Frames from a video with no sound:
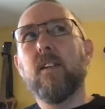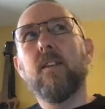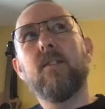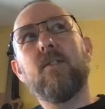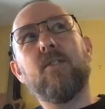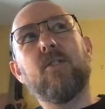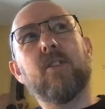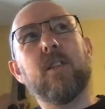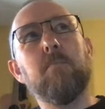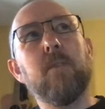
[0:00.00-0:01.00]

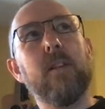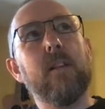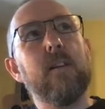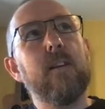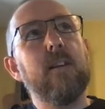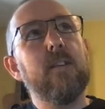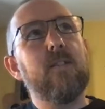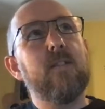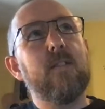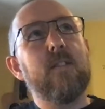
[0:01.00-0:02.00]
Similar,
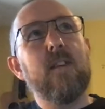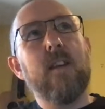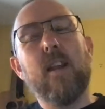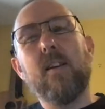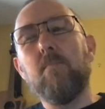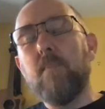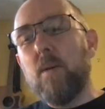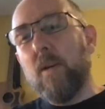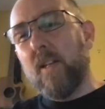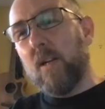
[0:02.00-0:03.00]

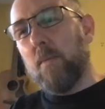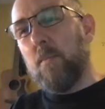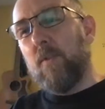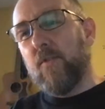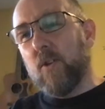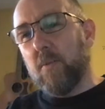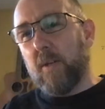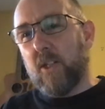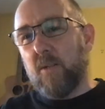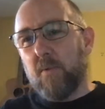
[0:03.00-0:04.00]
maybe a little bit before the
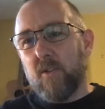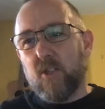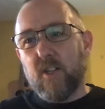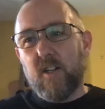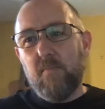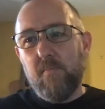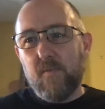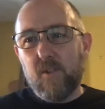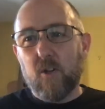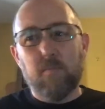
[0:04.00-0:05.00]
Beastie Boys time.
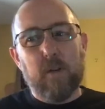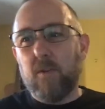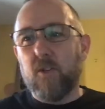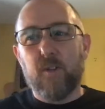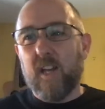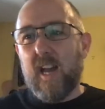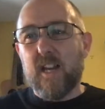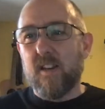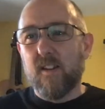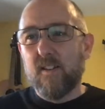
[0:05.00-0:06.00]
Don't make me do it
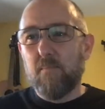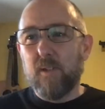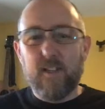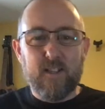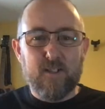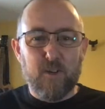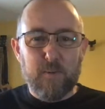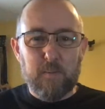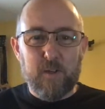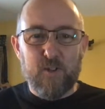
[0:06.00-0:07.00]
again. Please don't make
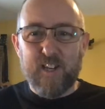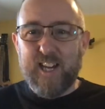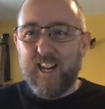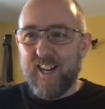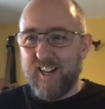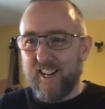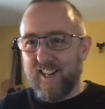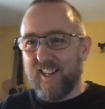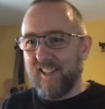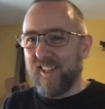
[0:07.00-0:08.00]
me do it
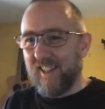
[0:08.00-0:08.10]
again.